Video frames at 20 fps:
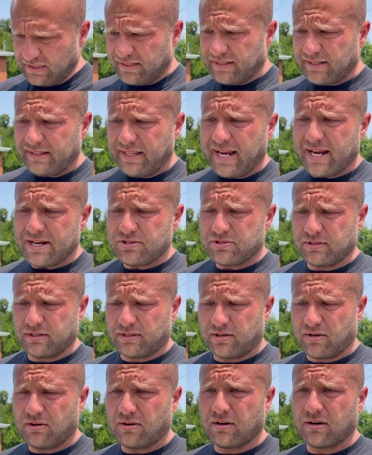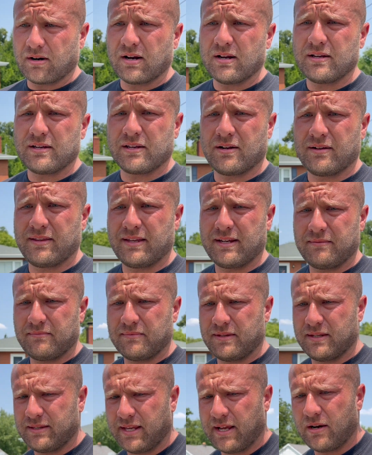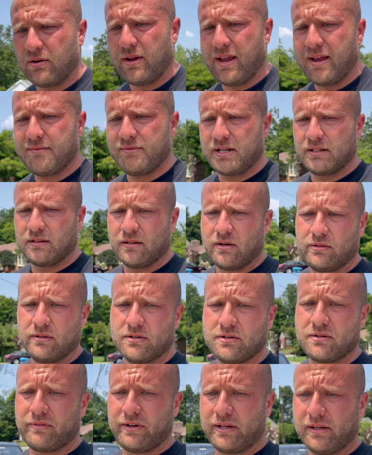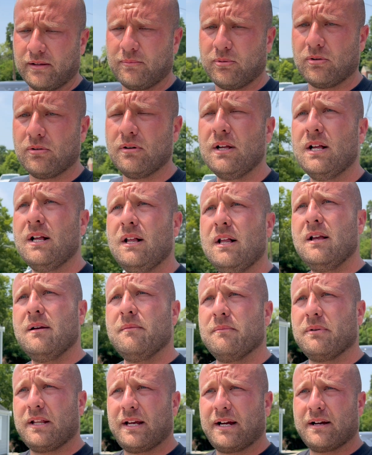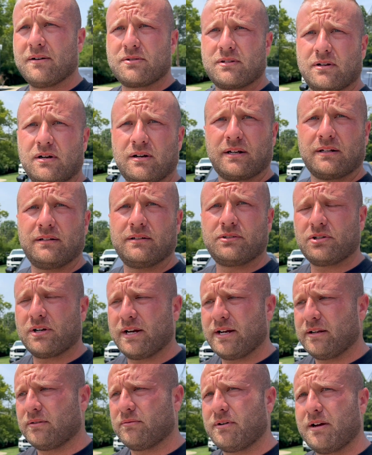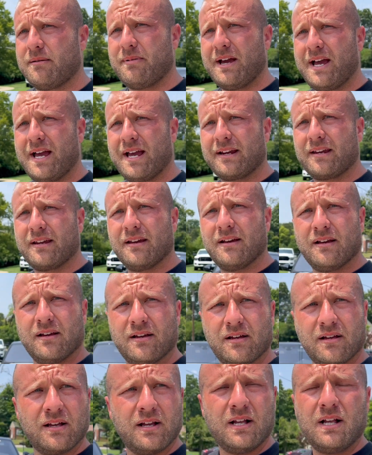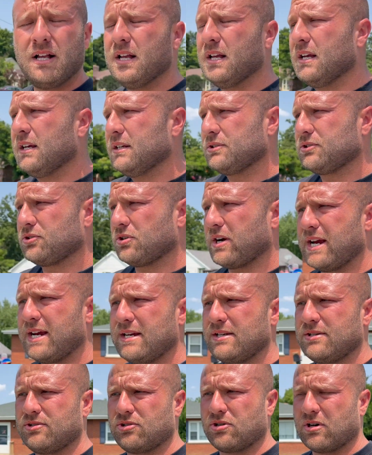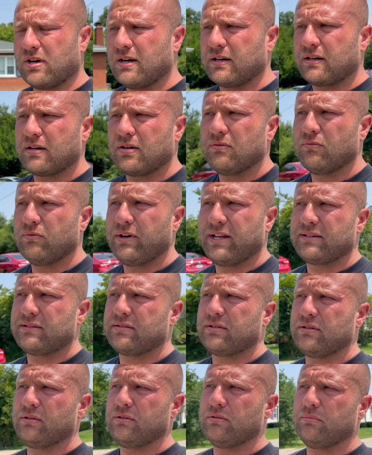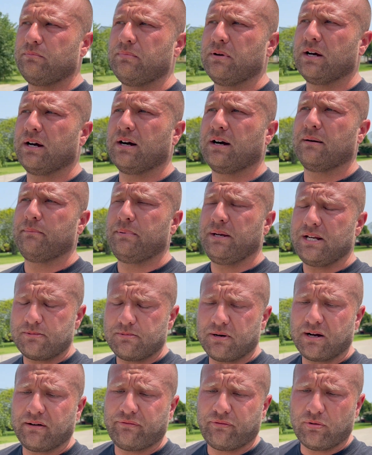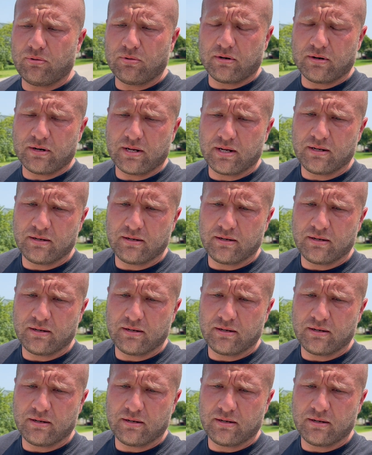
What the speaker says: dash of the car. You know, they don't have any loaners available. But like I was talking to Trey on the way back, Trey's truck went to Beachmont Ford